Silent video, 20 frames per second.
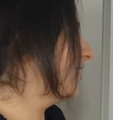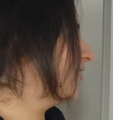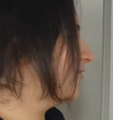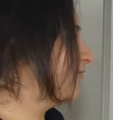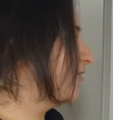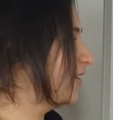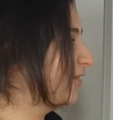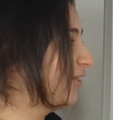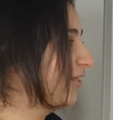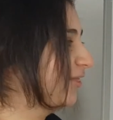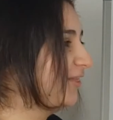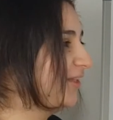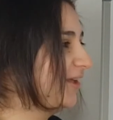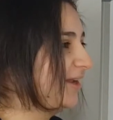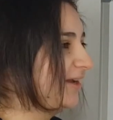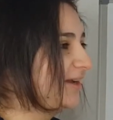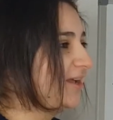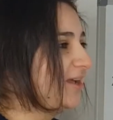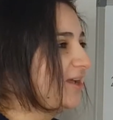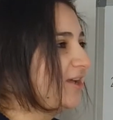rather
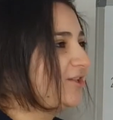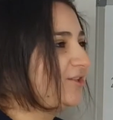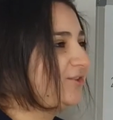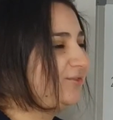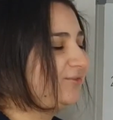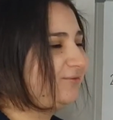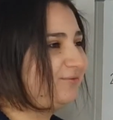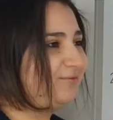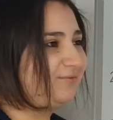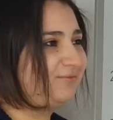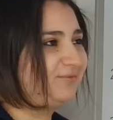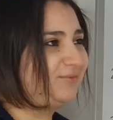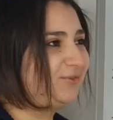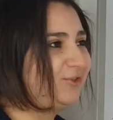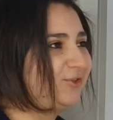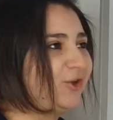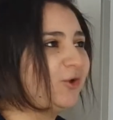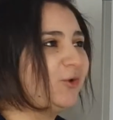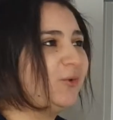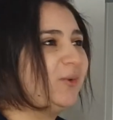than
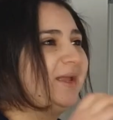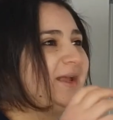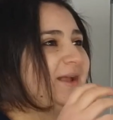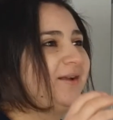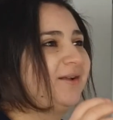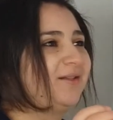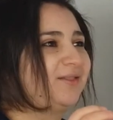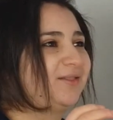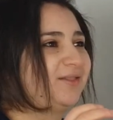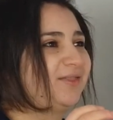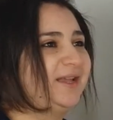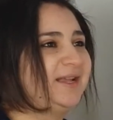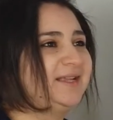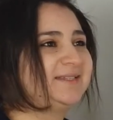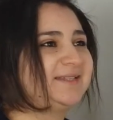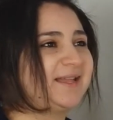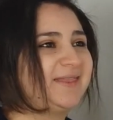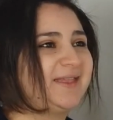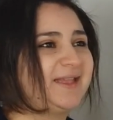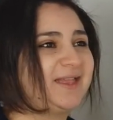doing things
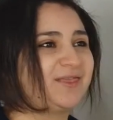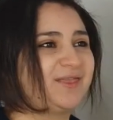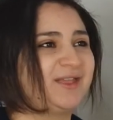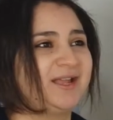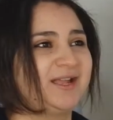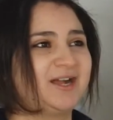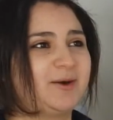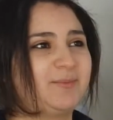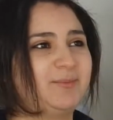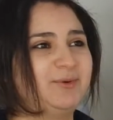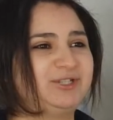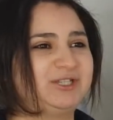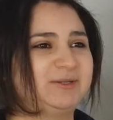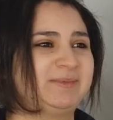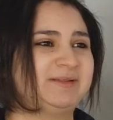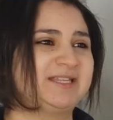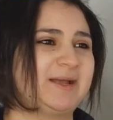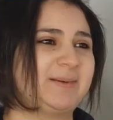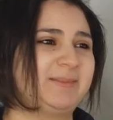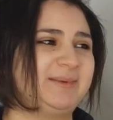that they think are boosting
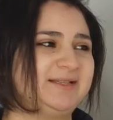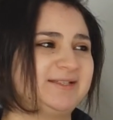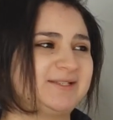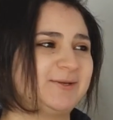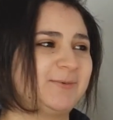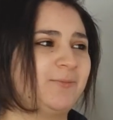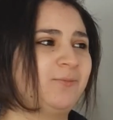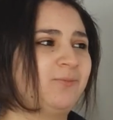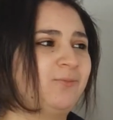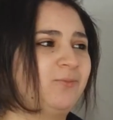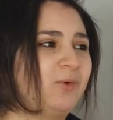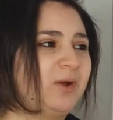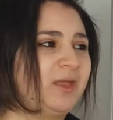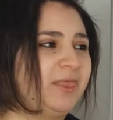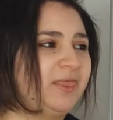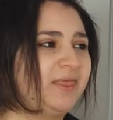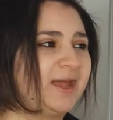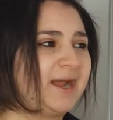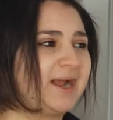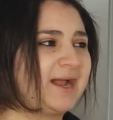metabolism
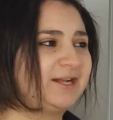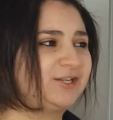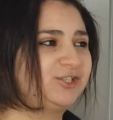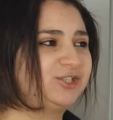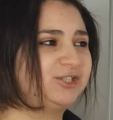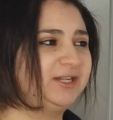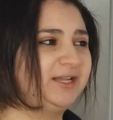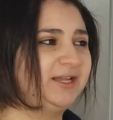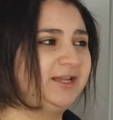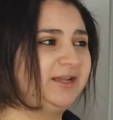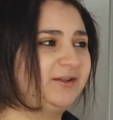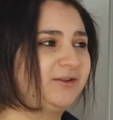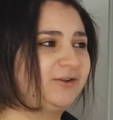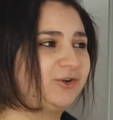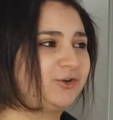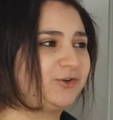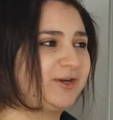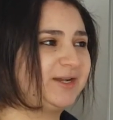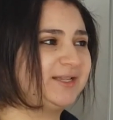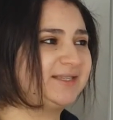when they're actually
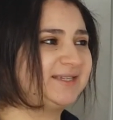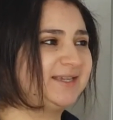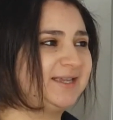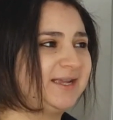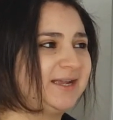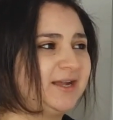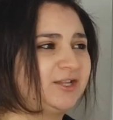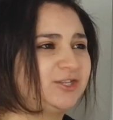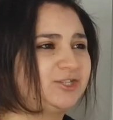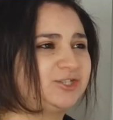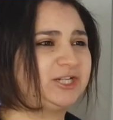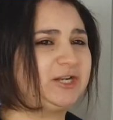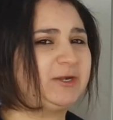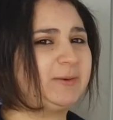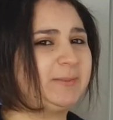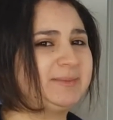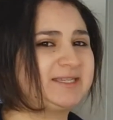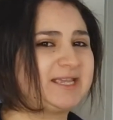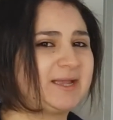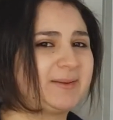creating a slow
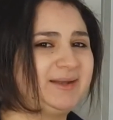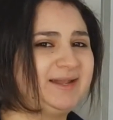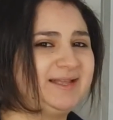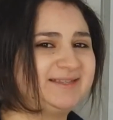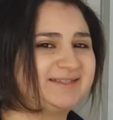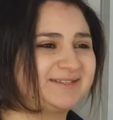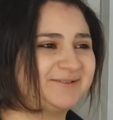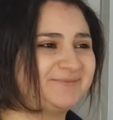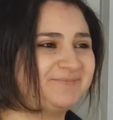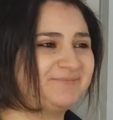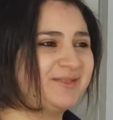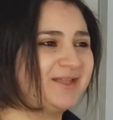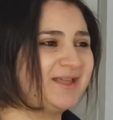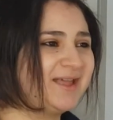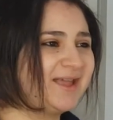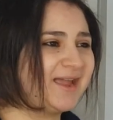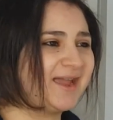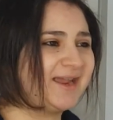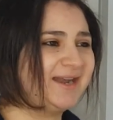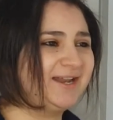metabolism
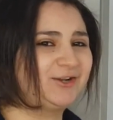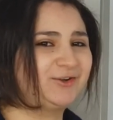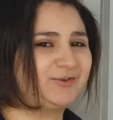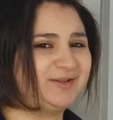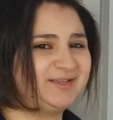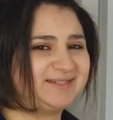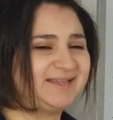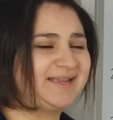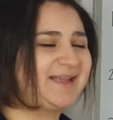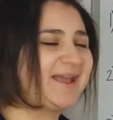and increasing